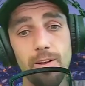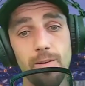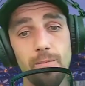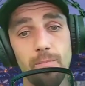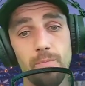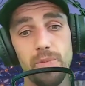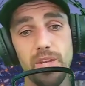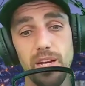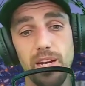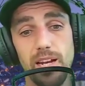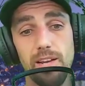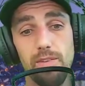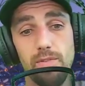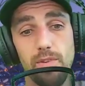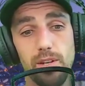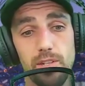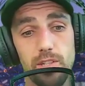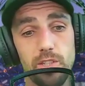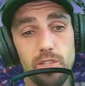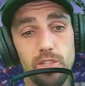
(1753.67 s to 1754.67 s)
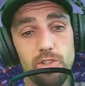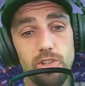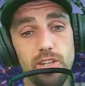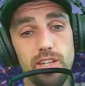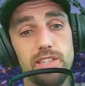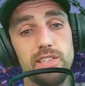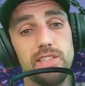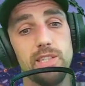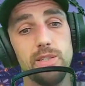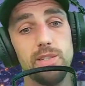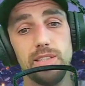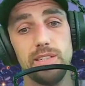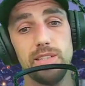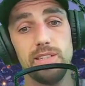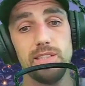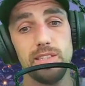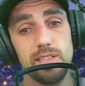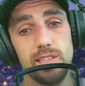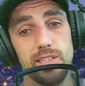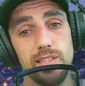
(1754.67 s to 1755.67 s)
the level of stress now that
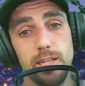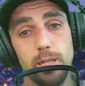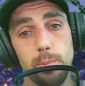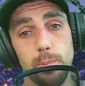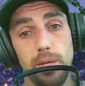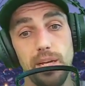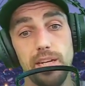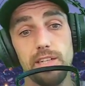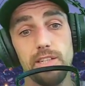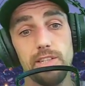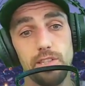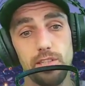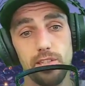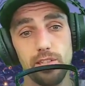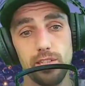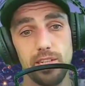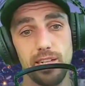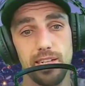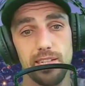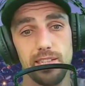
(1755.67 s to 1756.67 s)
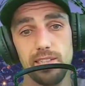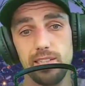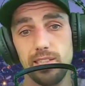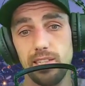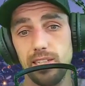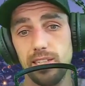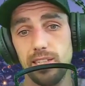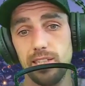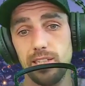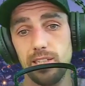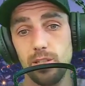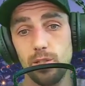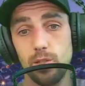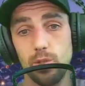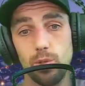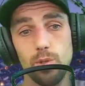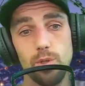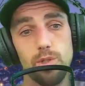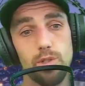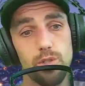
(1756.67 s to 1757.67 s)
this uh, pensioner has to to
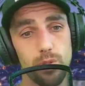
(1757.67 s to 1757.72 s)
go through.